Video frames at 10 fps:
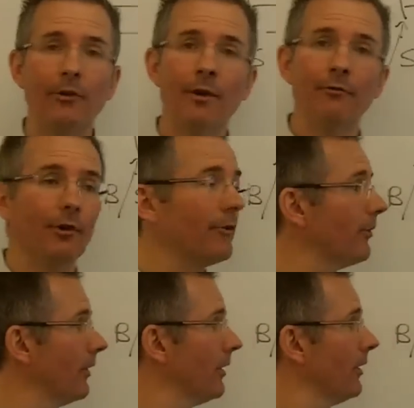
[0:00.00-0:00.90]
different
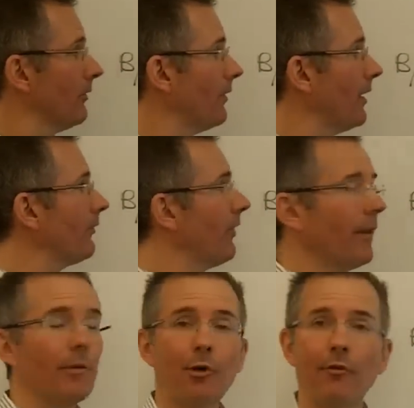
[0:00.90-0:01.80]
to this
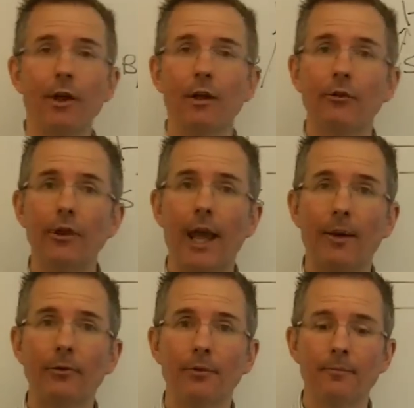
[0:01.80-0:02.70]
thing, the profit and loss
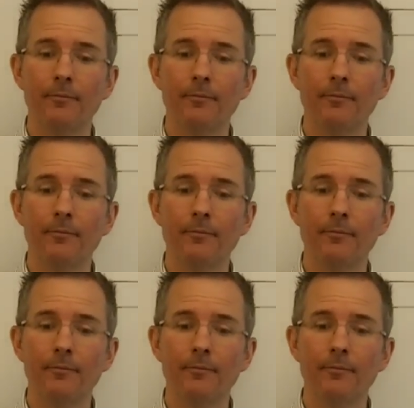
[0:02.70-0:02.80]
account?